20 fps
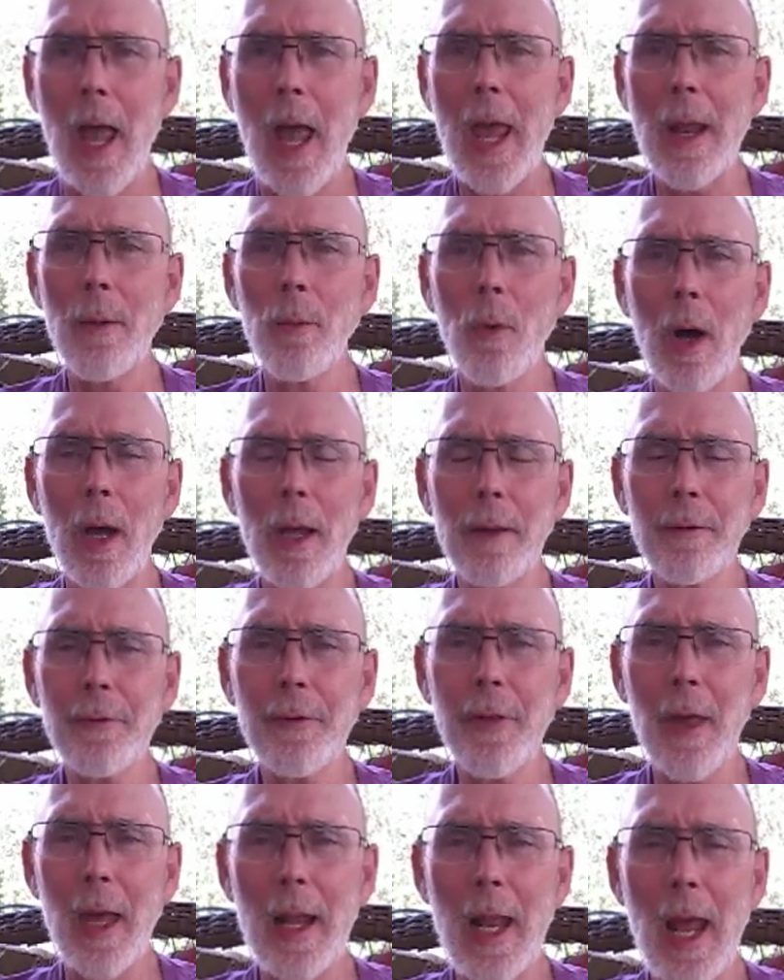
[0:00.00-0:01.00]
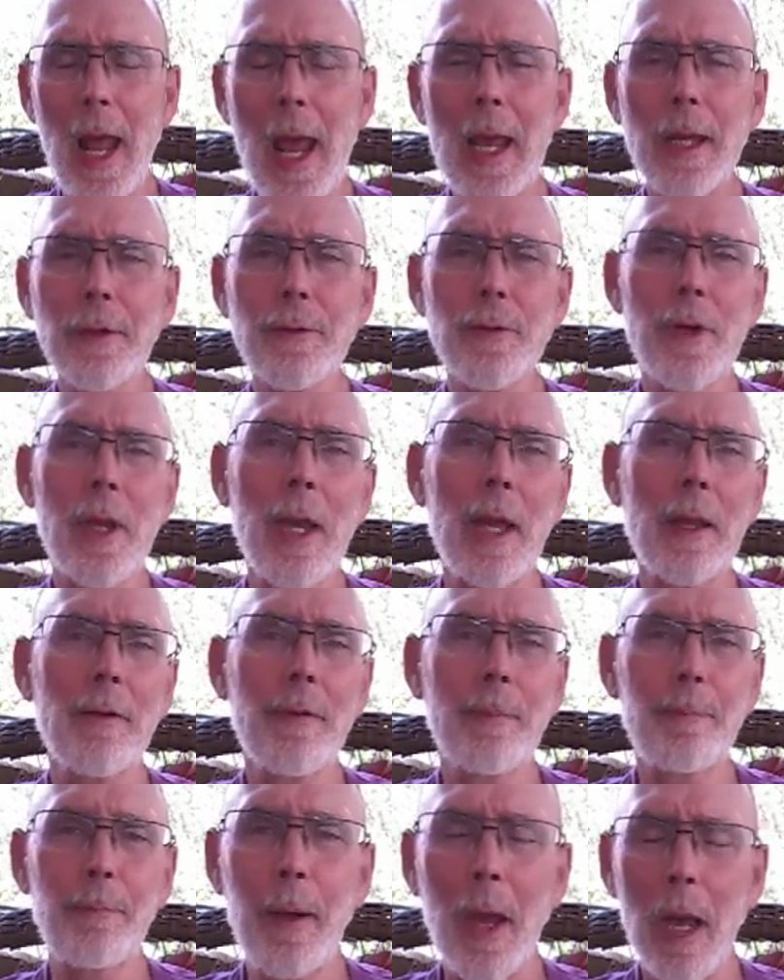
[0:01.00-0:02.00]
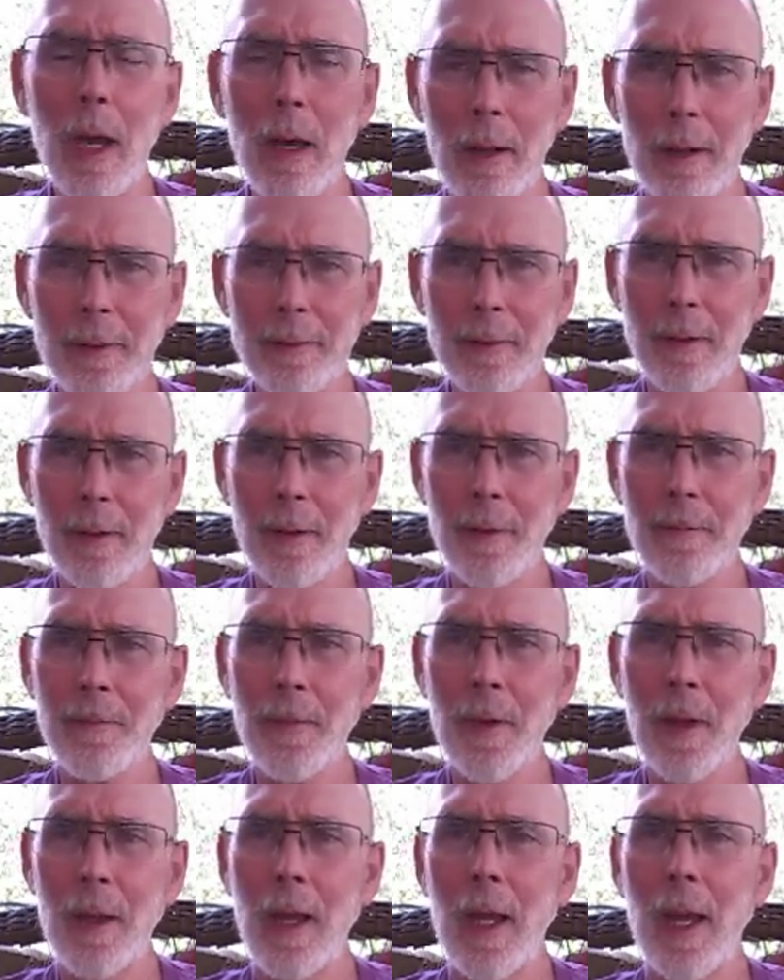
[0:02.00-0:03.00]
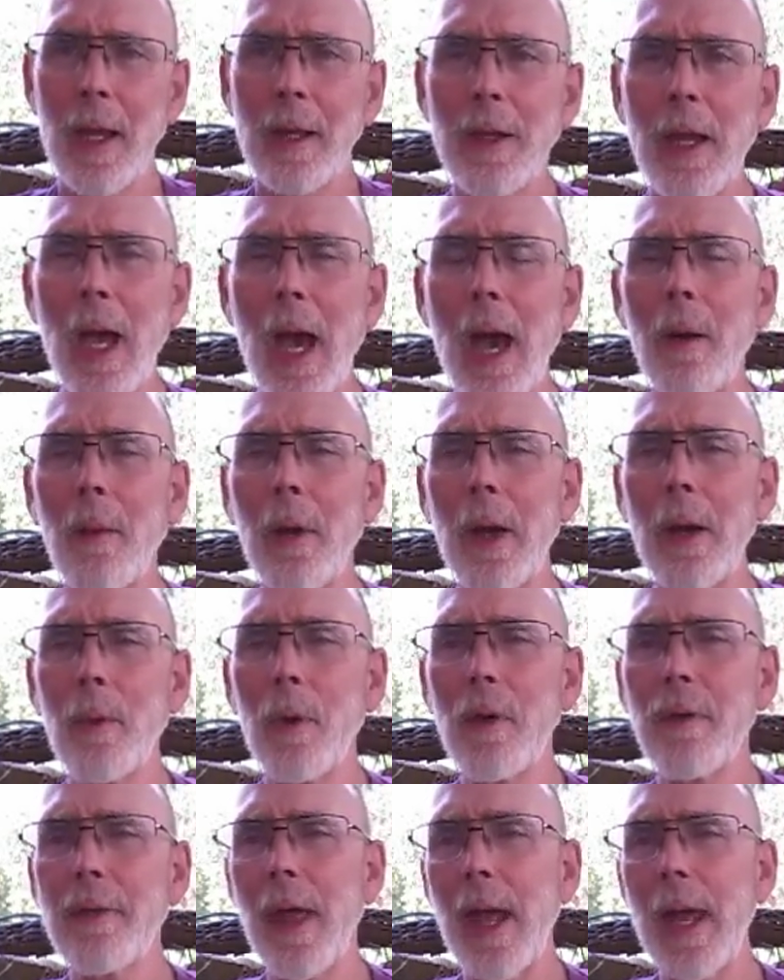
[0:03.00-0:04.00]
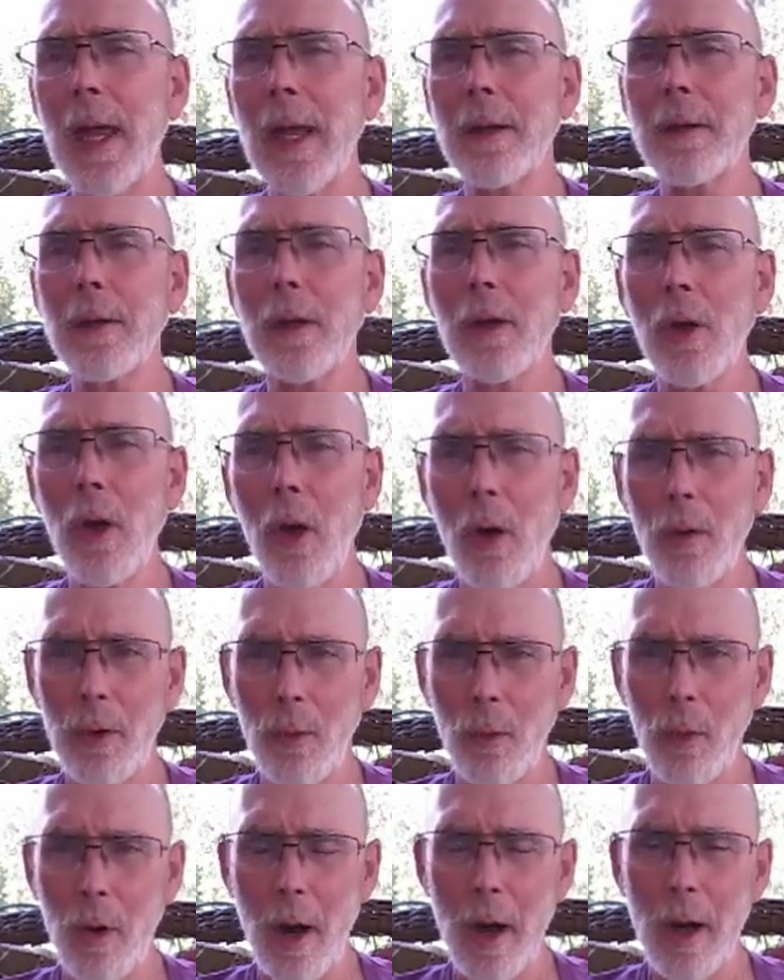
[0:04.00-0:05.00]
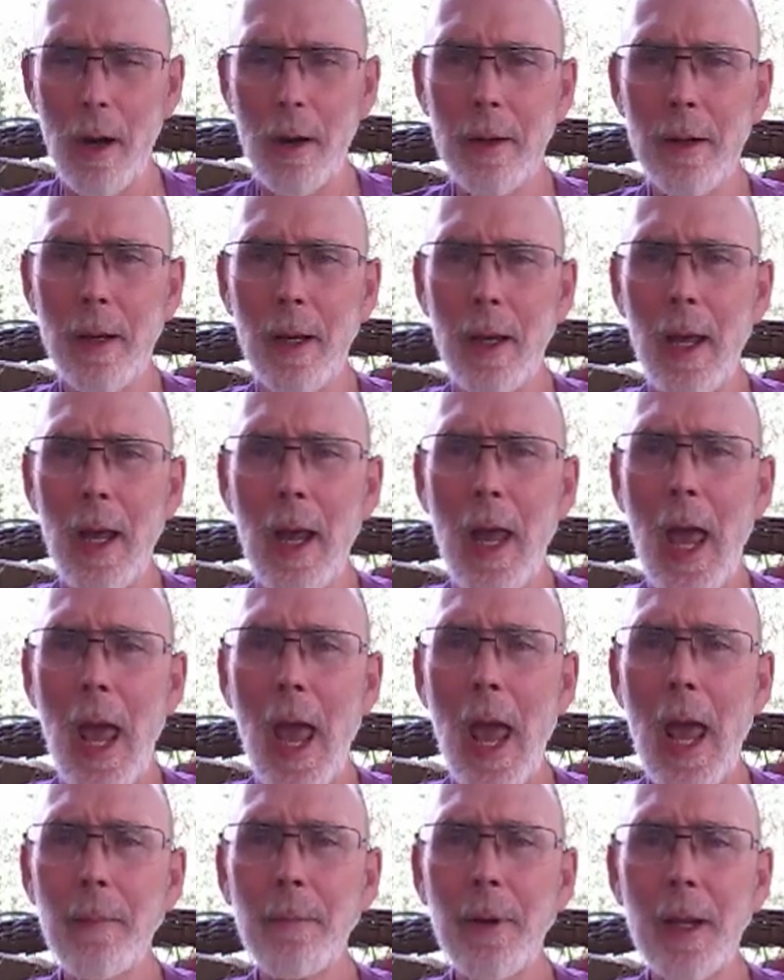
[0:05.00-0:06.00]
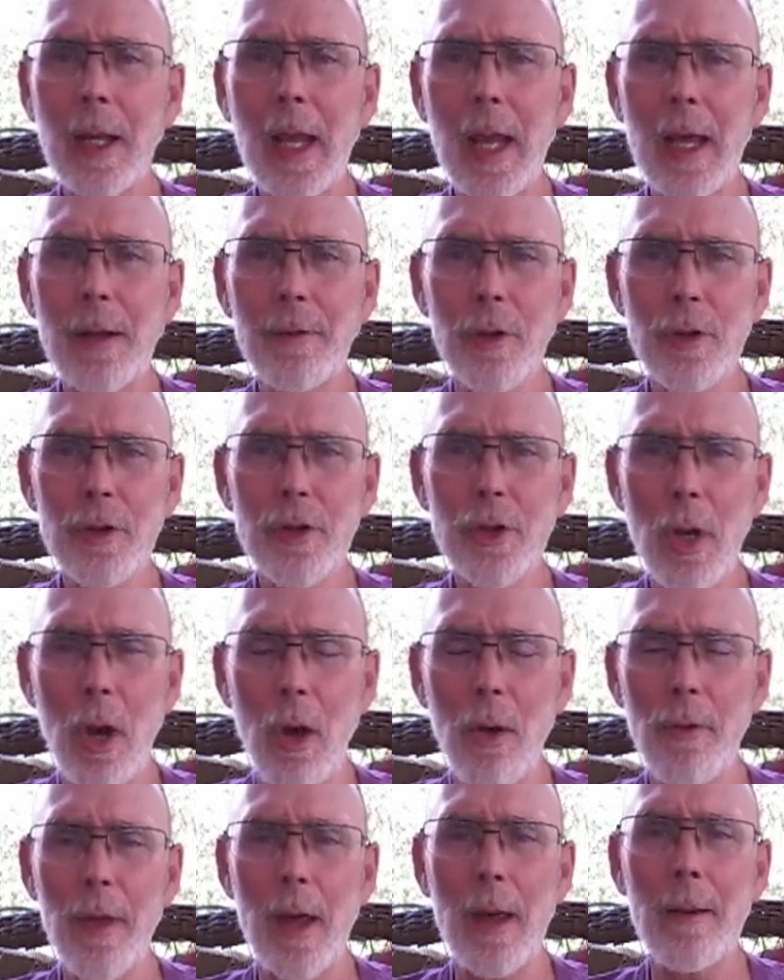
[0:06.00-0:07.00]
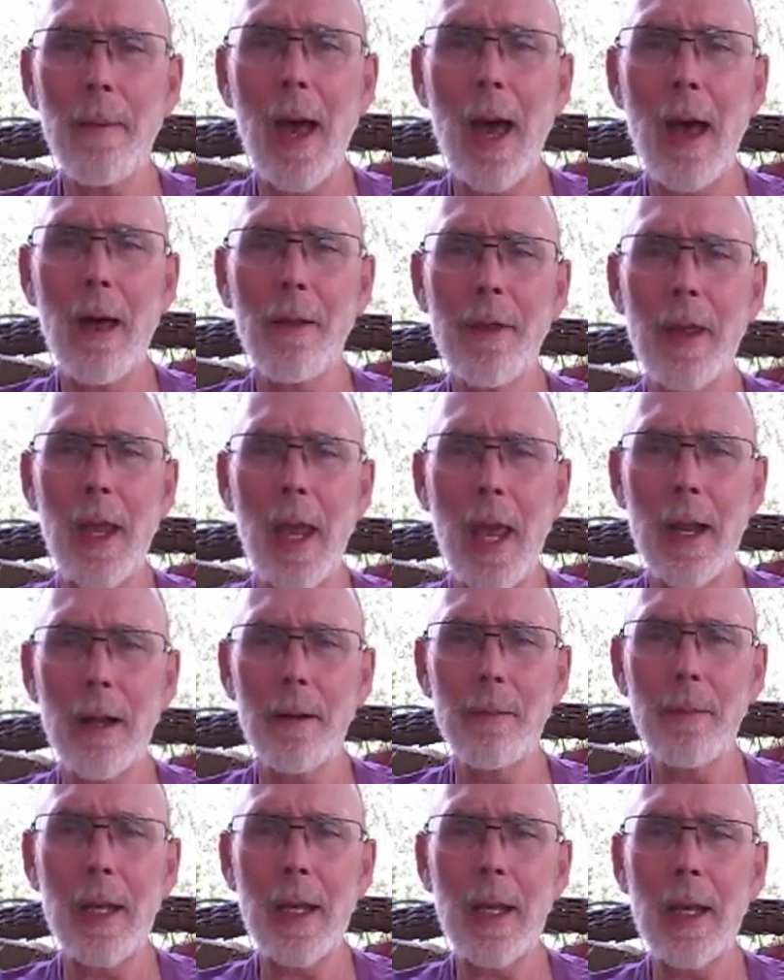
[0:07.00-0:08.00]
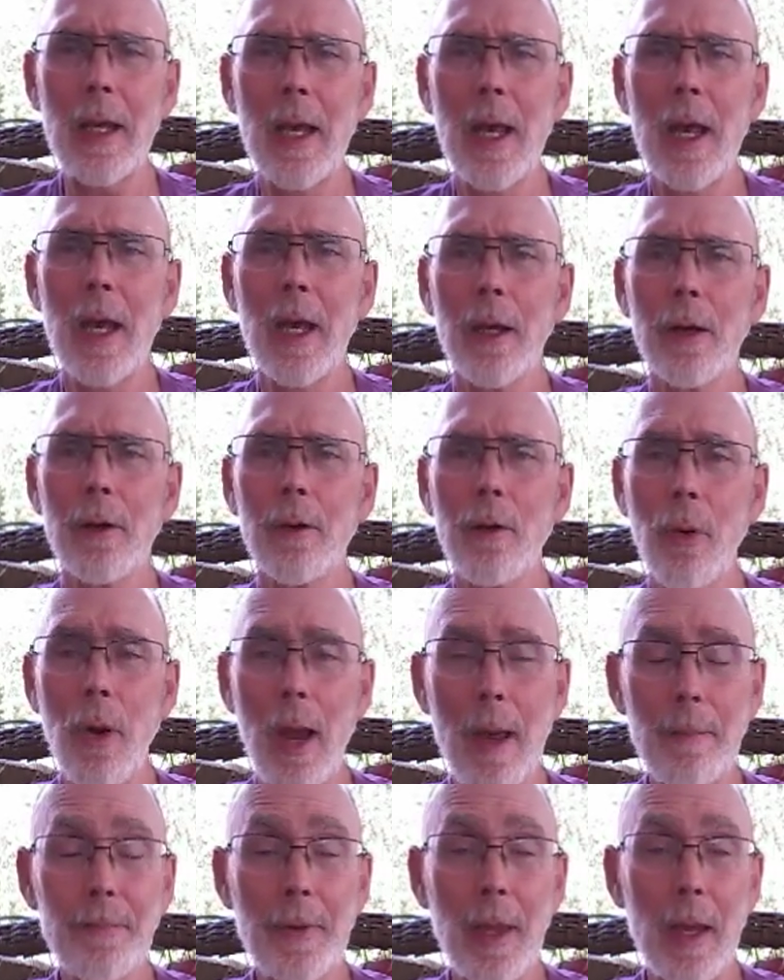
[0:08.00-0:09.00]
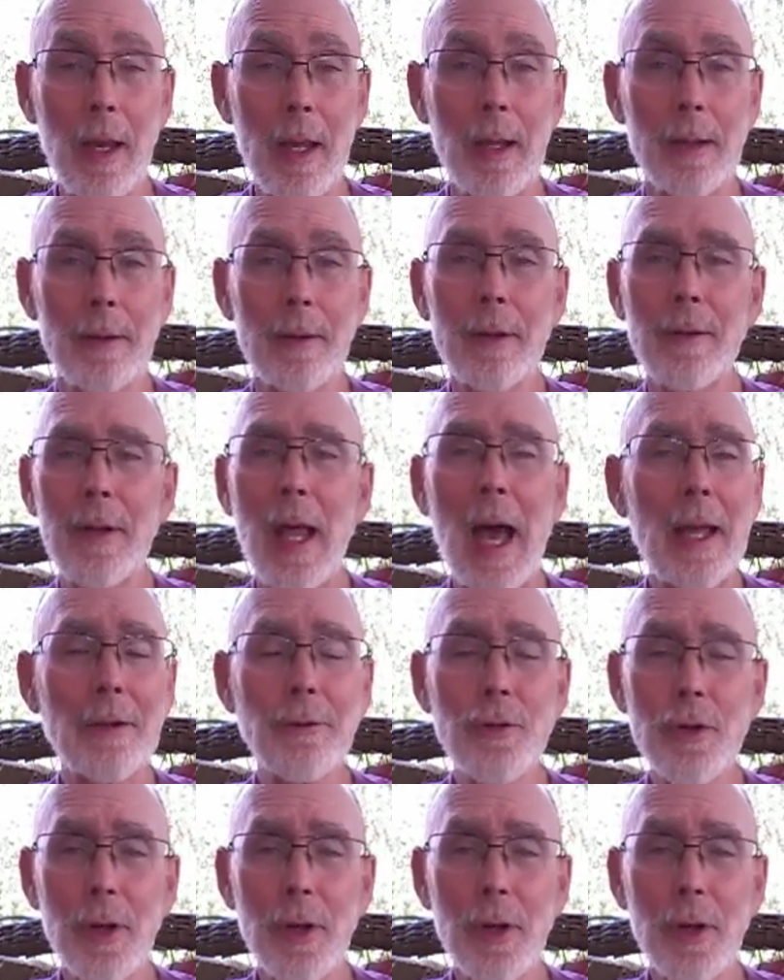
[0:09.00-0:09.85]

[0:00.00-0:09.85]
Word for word: And once that hedge gets built, Yahweh will then go to work and begin to show them how the enemy crept in, not